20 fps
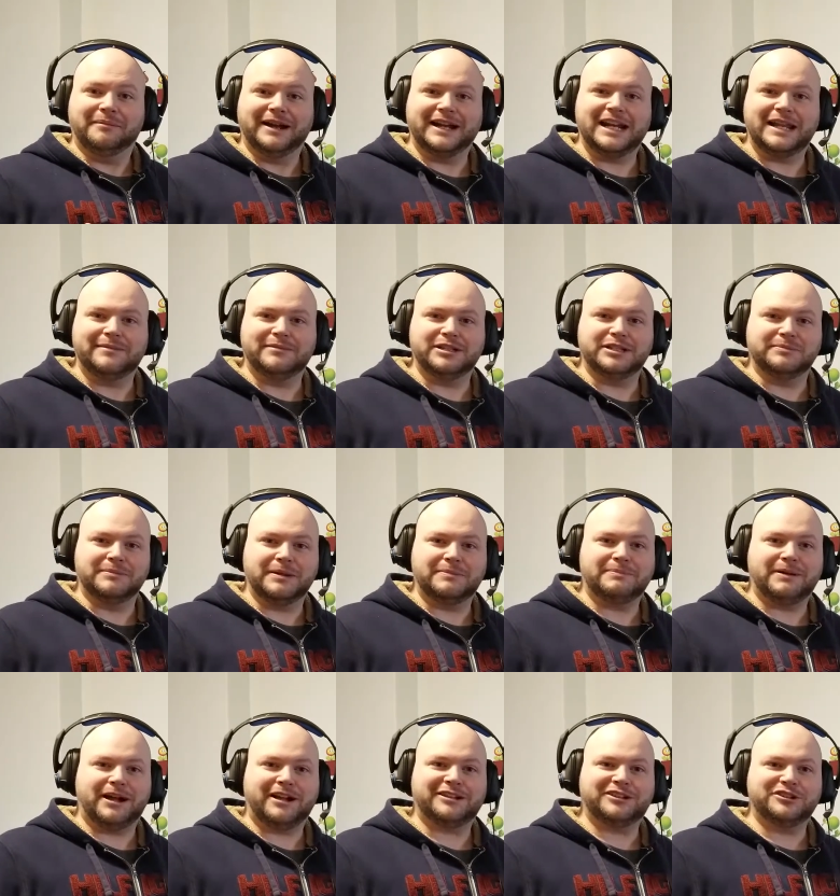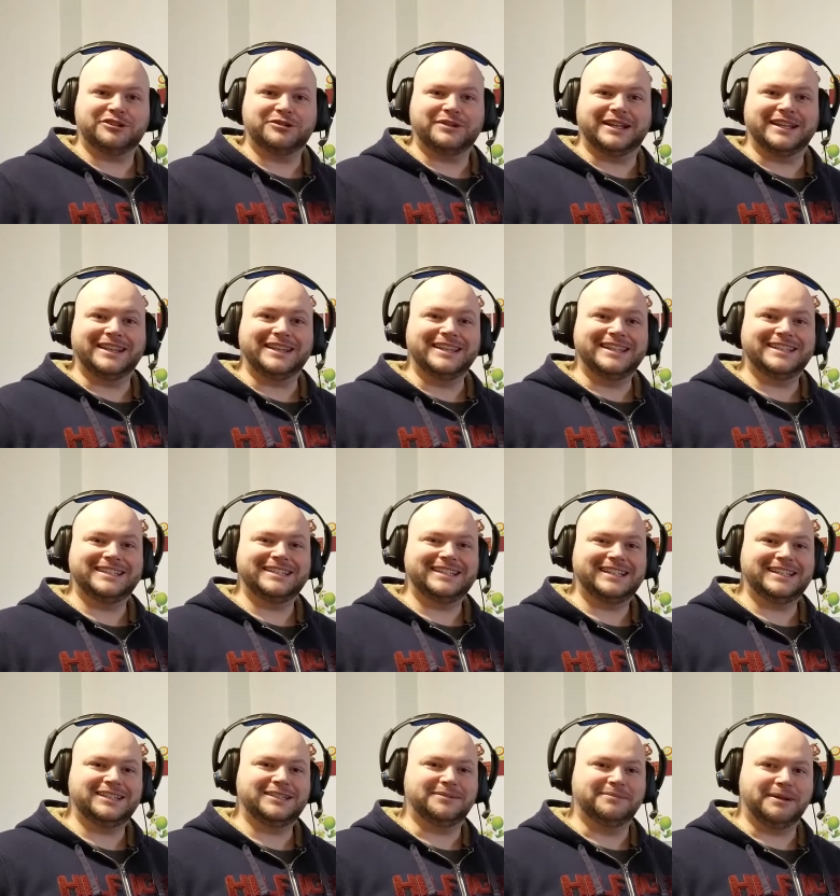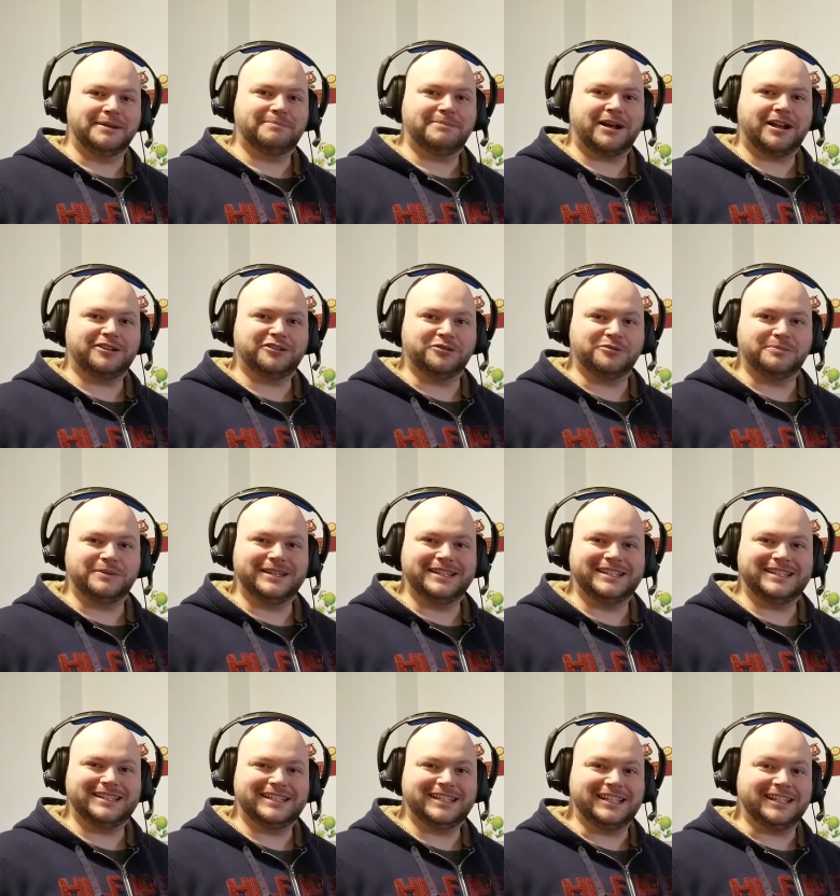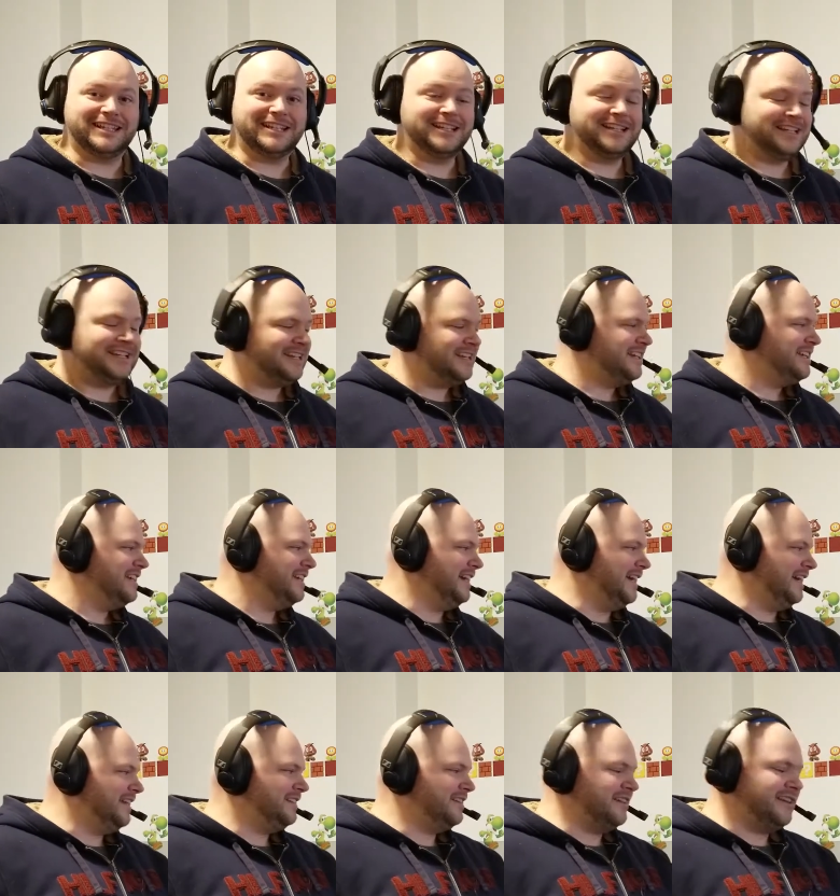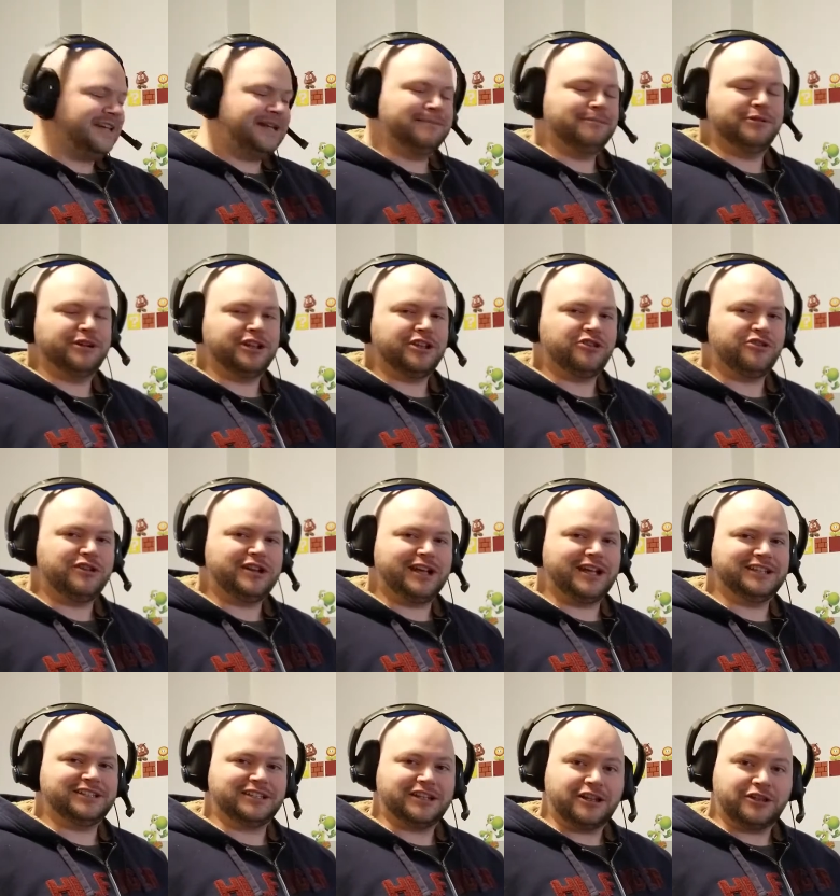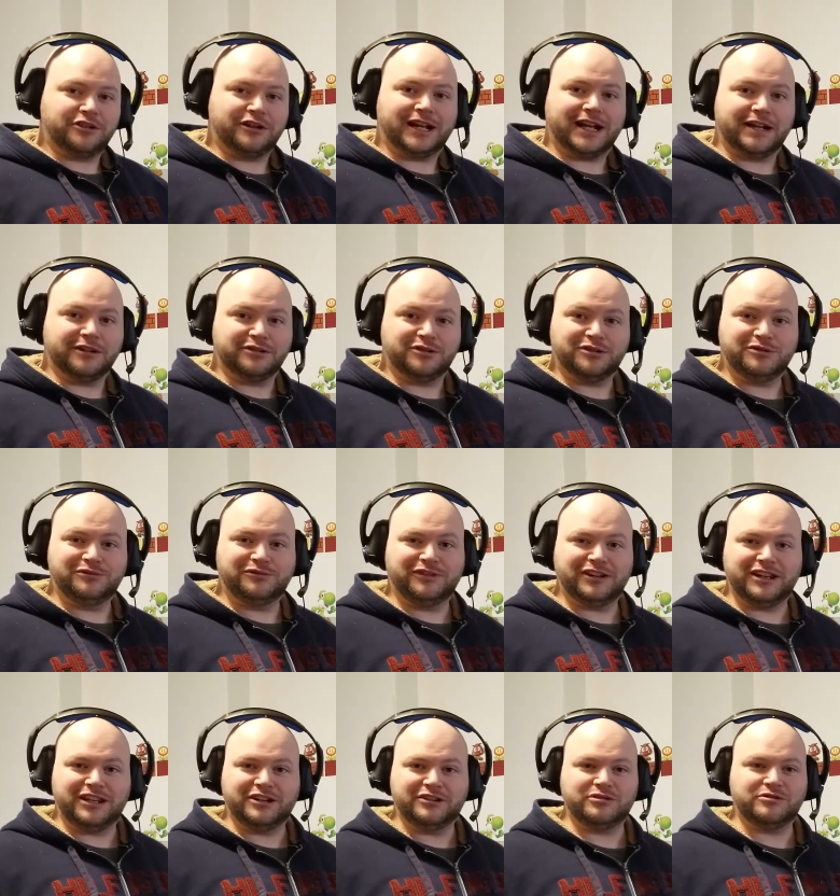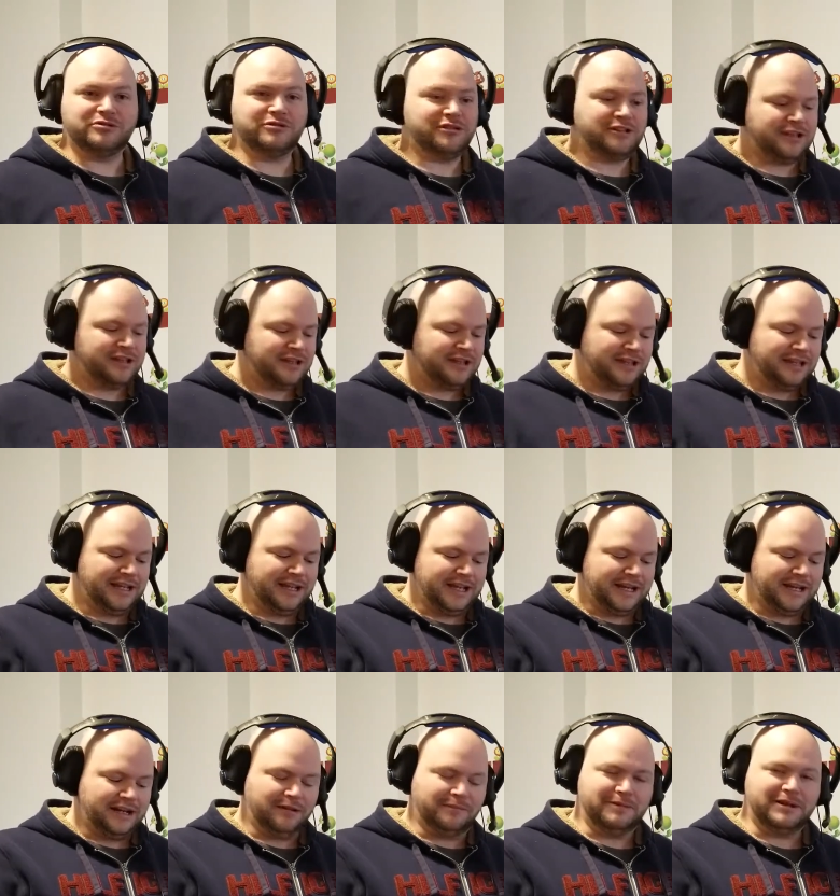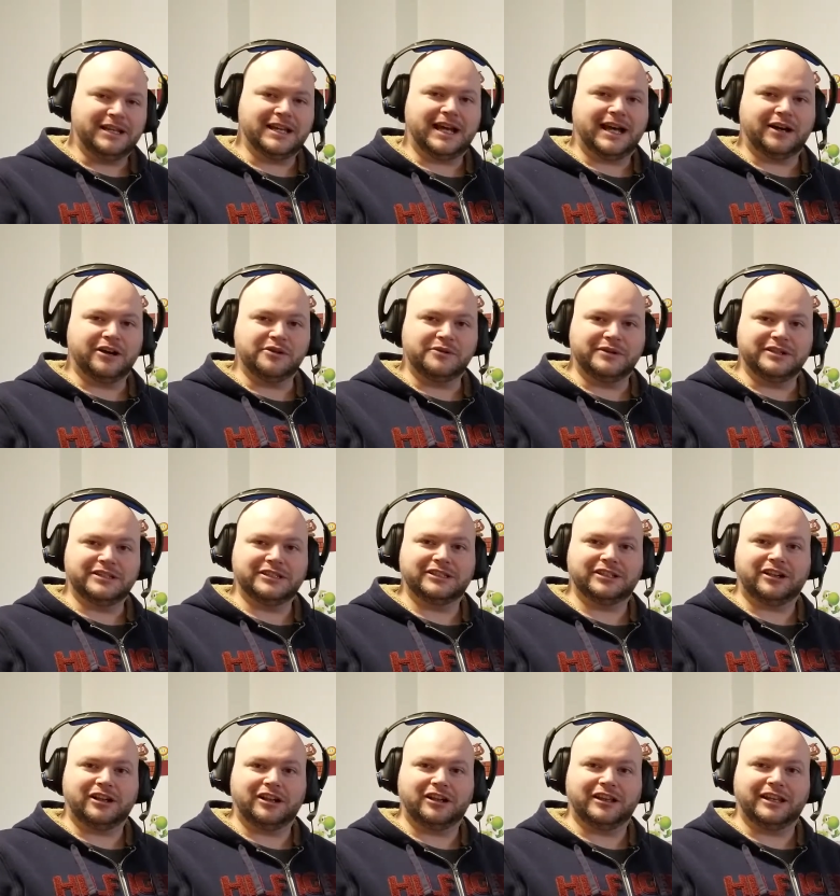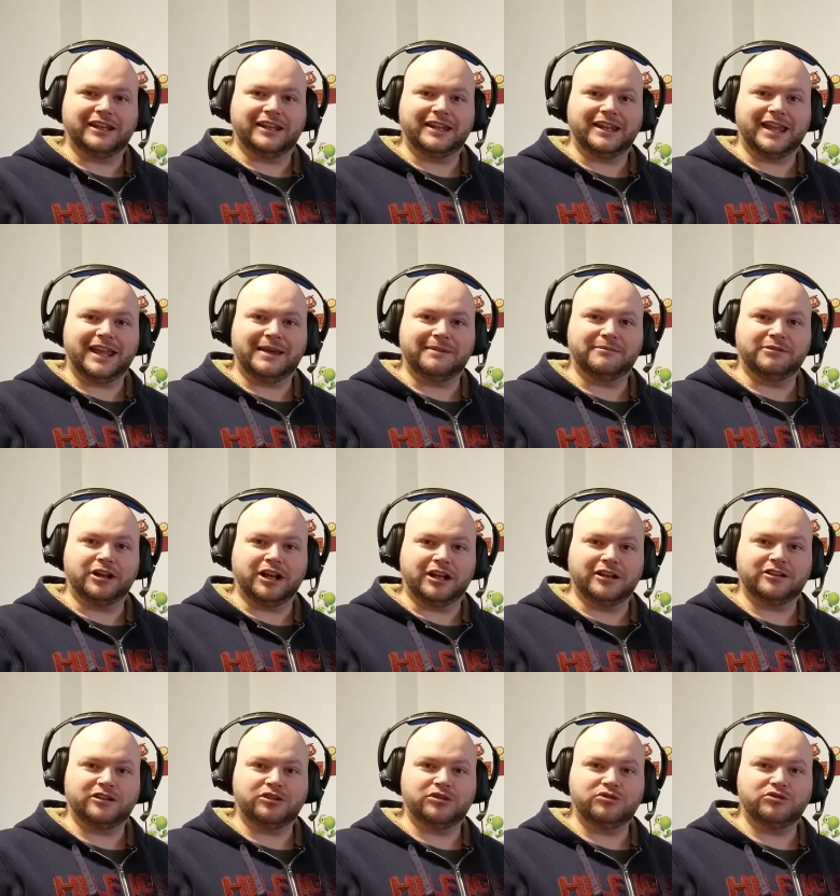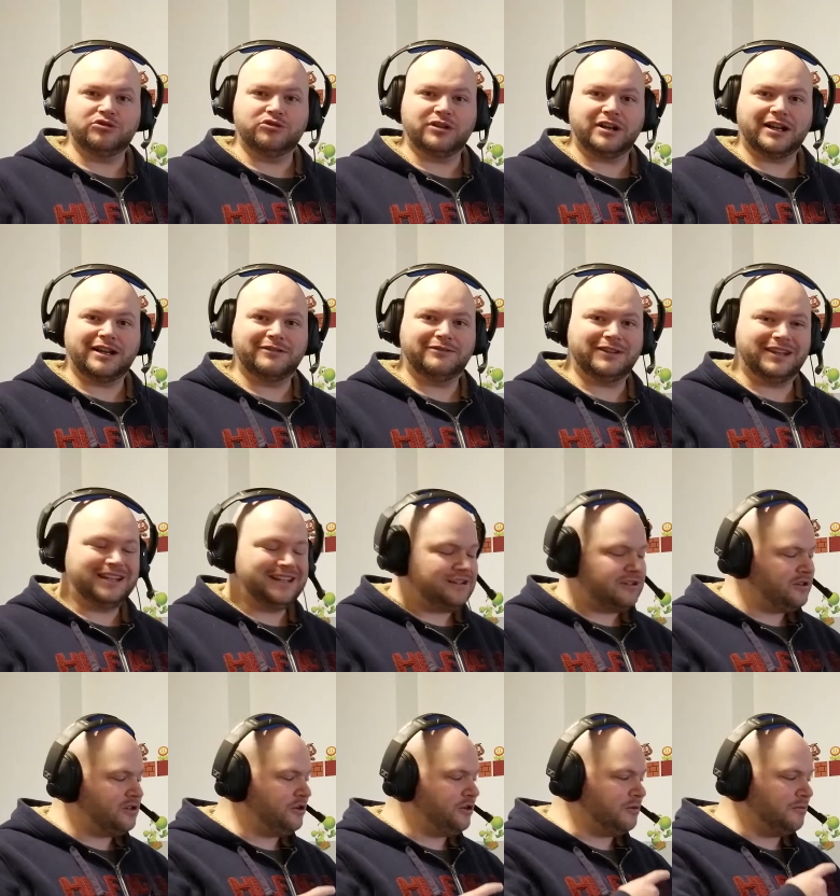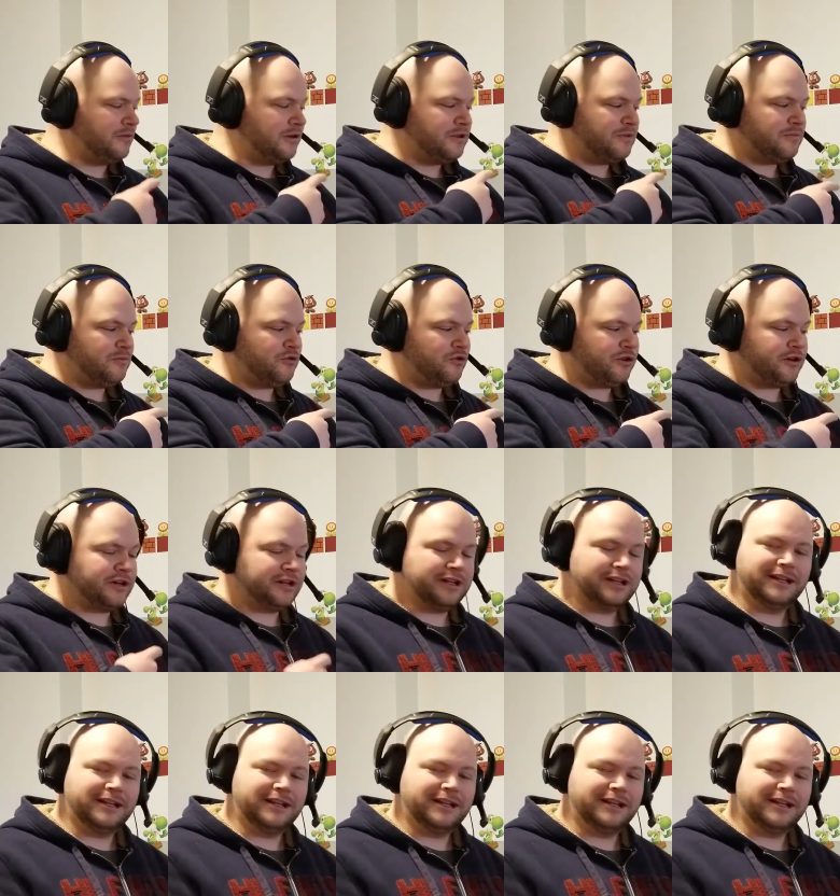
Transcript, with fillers: My name is McPato and this is McPato P C. And today I'm bringing you guys another how-to video, and it'll be how to install an M dot two drive into your motherboard.